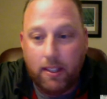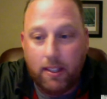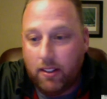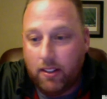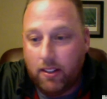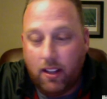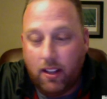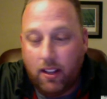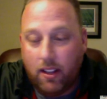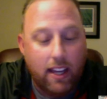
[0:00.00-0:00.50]

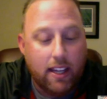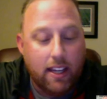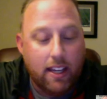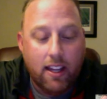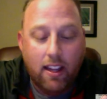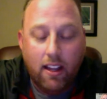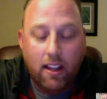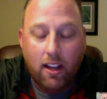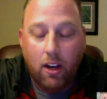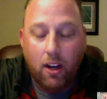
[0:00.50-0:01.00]
They're like,
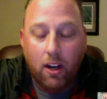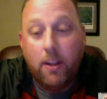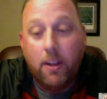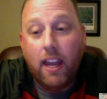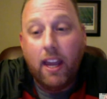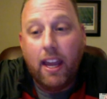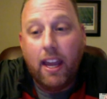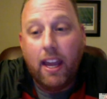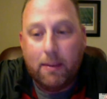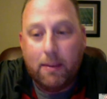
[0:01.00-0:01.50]

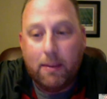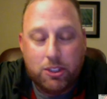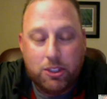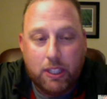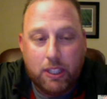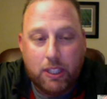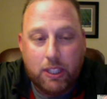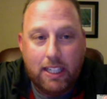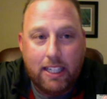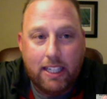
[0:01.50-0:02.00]
okay, I'm
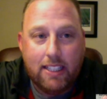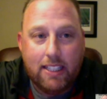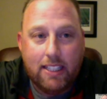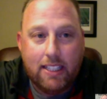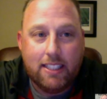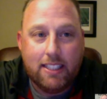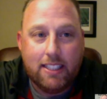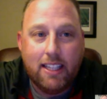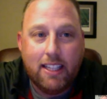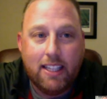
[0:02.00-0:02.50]

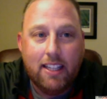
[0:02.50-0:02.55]
intrigued.